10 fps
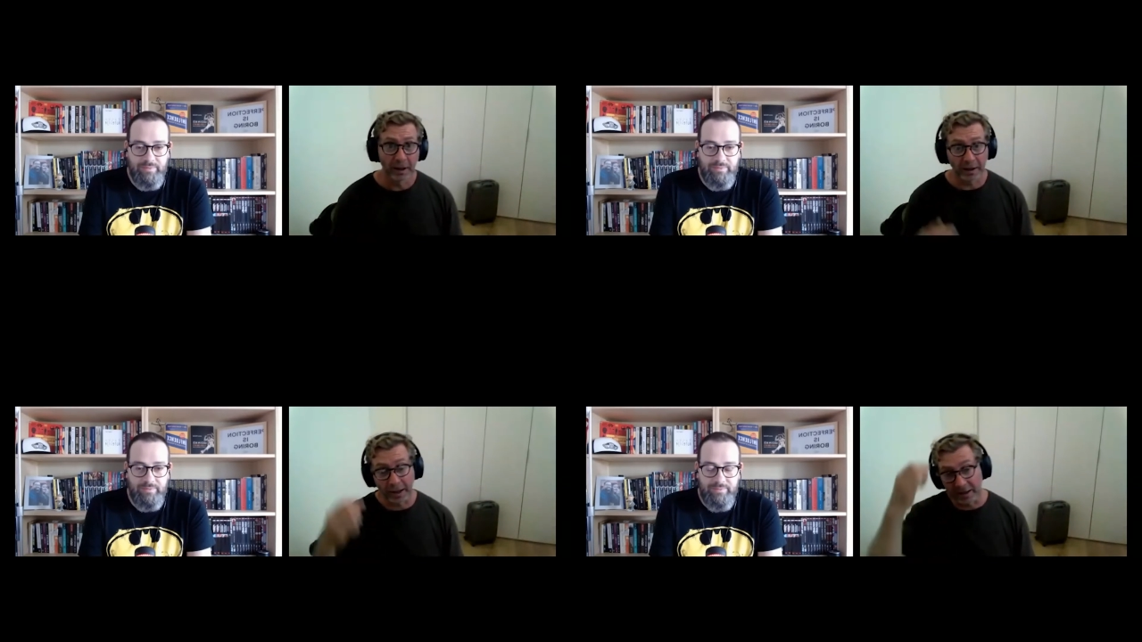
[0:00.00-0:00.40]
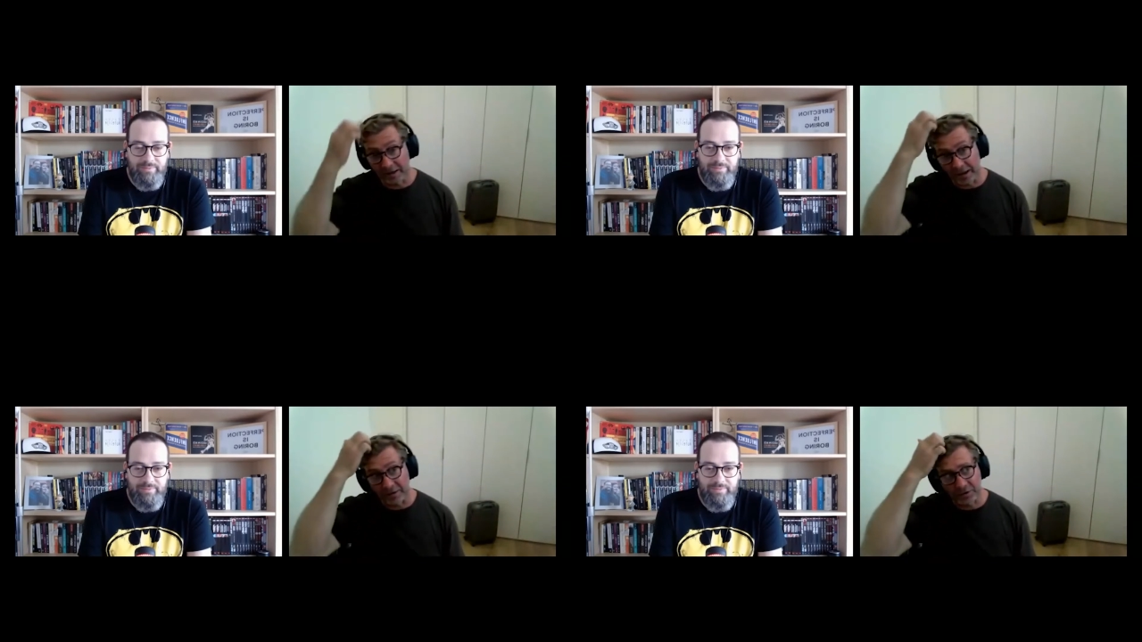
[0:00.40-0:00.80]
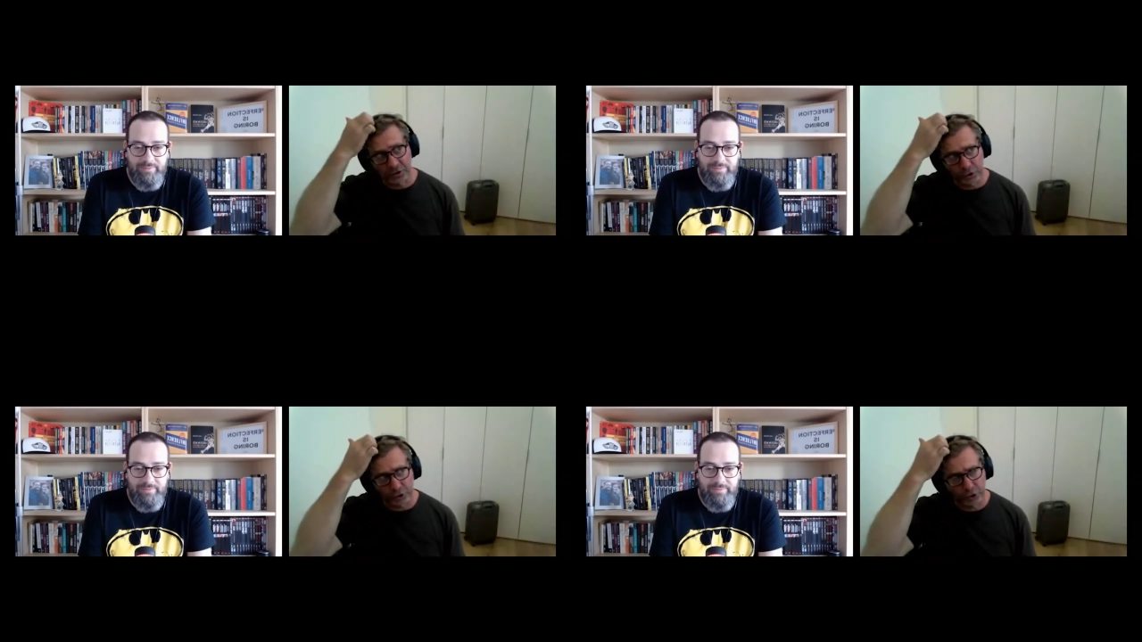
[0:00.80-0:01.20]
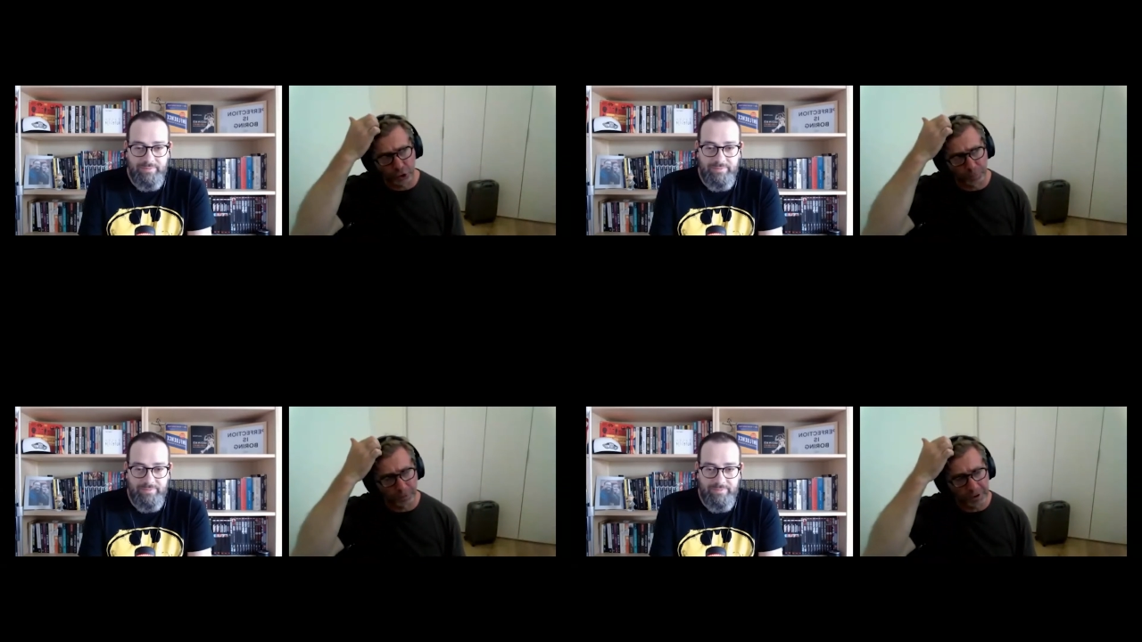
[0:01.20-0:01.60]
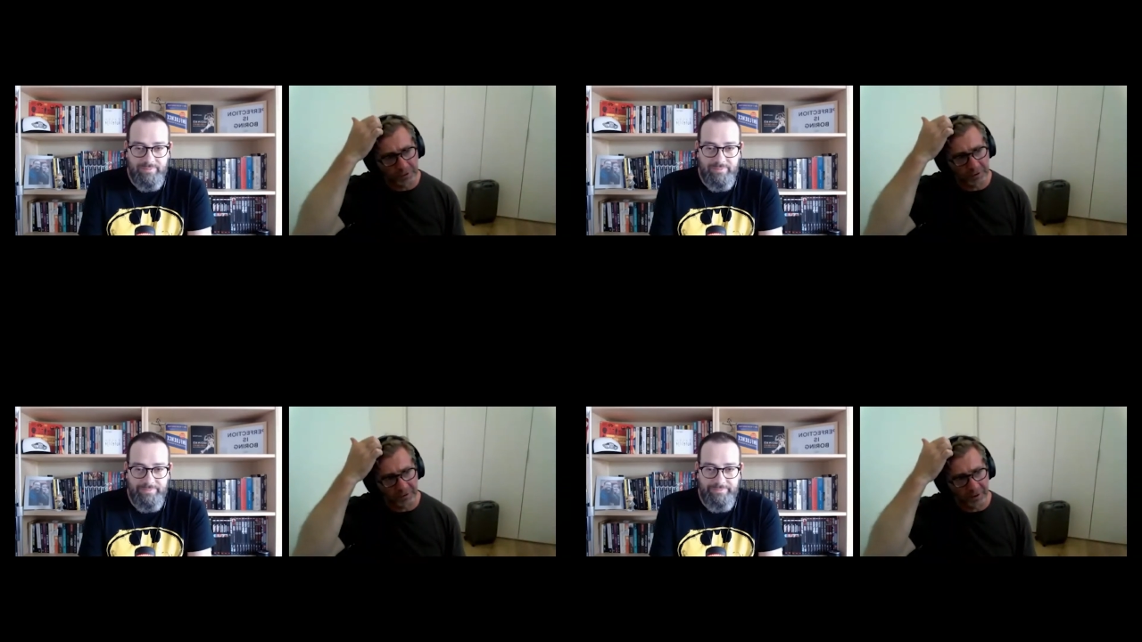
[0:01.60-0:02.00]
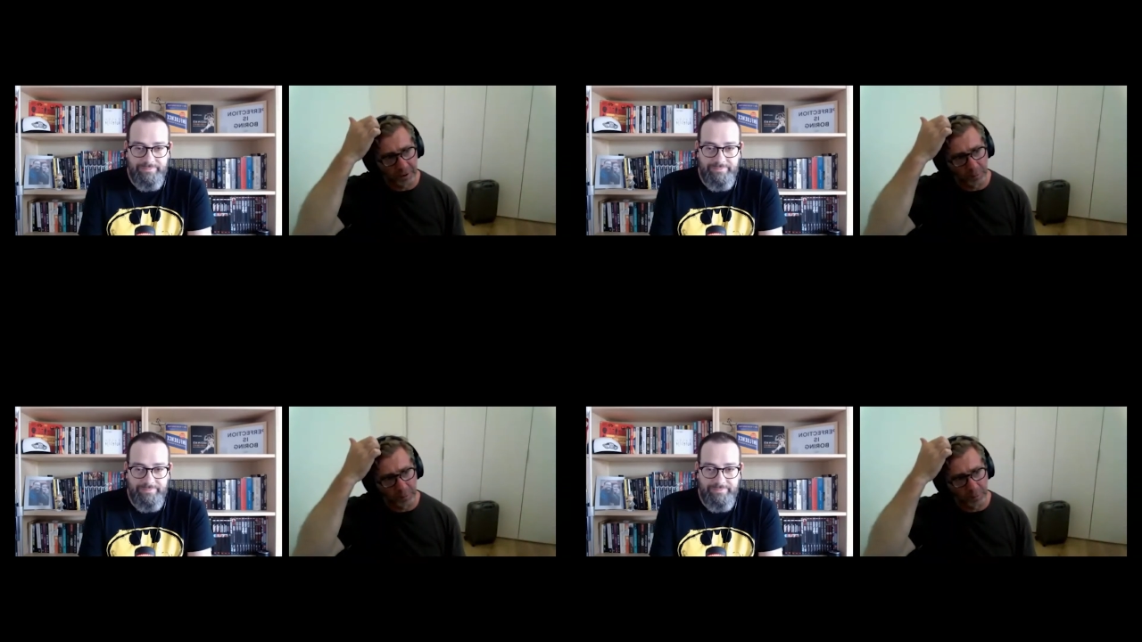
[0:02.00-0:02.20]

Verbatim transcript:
Speaker 1: Okay, it's super interesting.